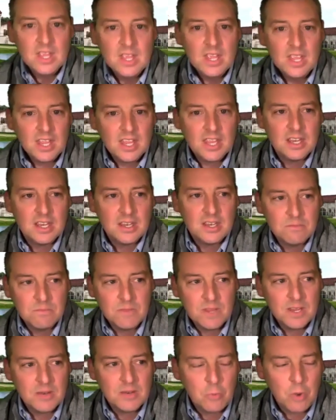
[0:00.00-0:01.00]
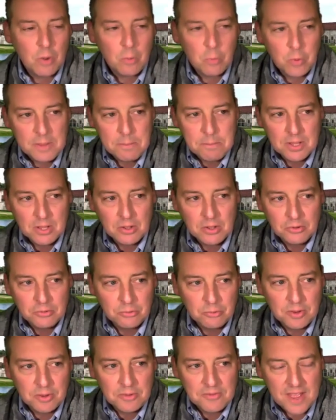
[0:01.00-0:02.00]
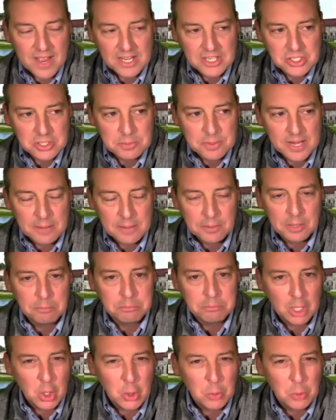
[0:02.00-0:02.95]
In what we build, we've actually been able to blow